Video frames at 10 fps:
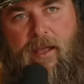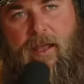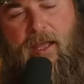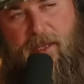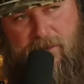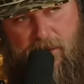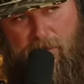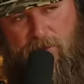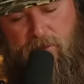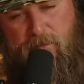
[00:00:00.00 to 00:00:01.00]
He's
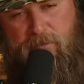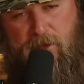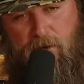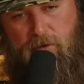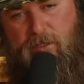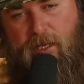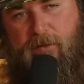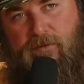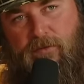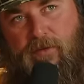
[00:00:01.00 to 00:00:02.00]
coming through some taller
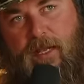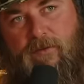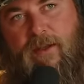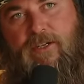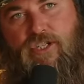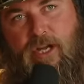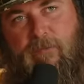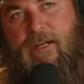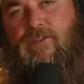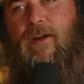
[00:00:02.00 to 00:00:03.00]
stuff, so that's why he's
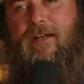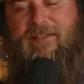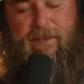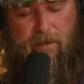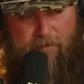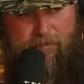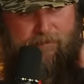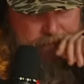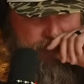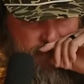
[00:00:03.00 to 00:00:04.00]
jumping. He's trying to see.
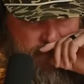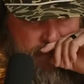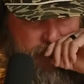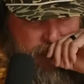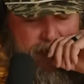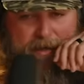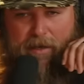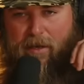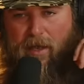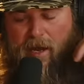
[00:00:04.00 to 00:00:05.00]

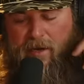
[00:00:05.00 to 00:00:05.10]
And I